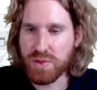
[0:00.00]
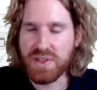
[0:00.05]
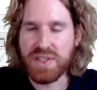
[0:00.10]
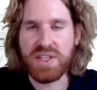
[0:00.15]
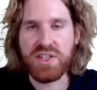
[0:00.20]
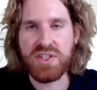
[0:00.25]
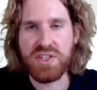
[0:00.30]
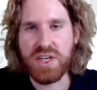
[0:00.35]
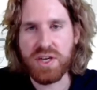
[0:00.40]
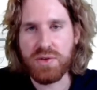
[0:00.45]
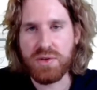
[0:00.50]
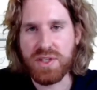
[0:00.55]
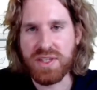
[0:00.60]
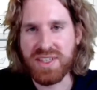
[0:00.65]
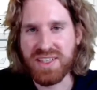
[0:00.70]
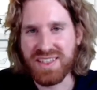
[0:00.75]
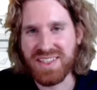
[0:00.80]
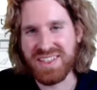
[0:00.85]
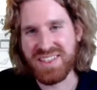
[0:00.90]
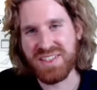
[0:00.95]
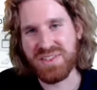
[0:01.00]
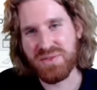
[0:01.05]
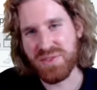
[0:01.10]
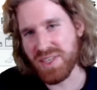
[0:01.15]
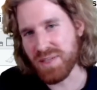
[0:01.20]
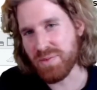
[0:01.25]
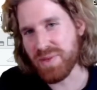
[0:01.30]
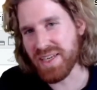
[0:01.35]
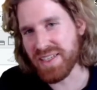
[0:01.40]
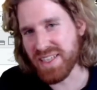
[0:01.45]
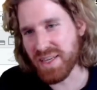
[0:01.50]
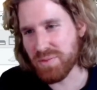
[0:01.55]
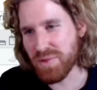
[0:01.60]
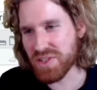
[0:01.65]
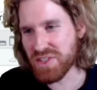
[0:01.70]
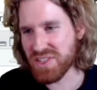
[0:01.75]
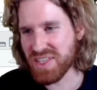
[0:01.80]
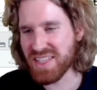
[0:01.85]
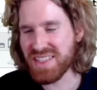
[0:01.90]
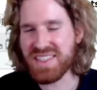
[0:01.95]
dictionary. It doesn't really make that much
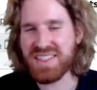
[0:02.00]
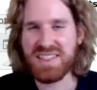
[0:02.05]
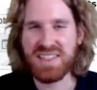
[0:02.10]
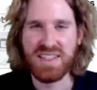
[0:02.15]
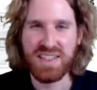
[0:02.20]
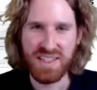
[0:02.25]
sense.